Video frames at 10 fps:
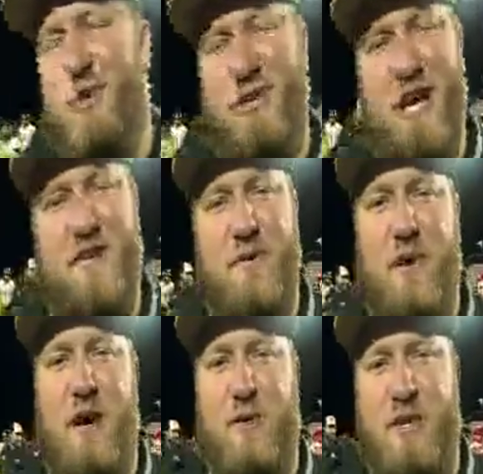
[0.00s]
We still have
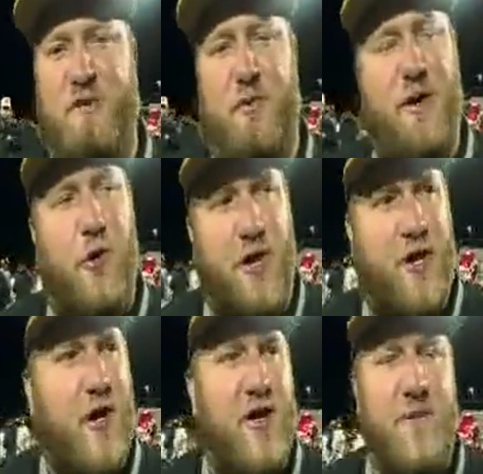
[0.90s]
too many
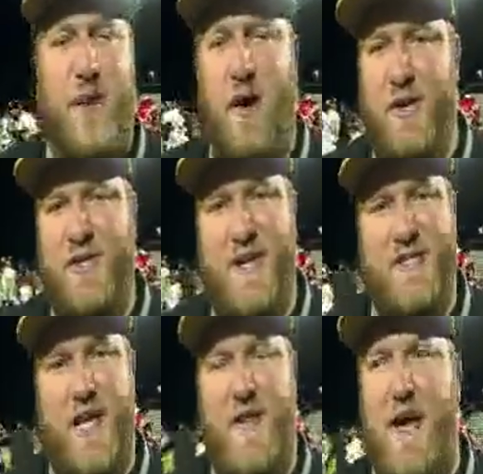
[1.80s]
holding calls and penalties,
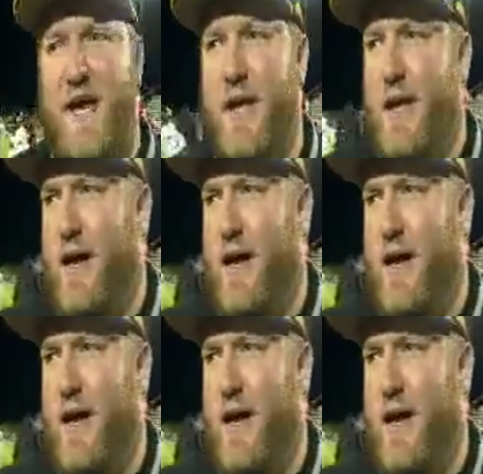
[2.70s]
things like that.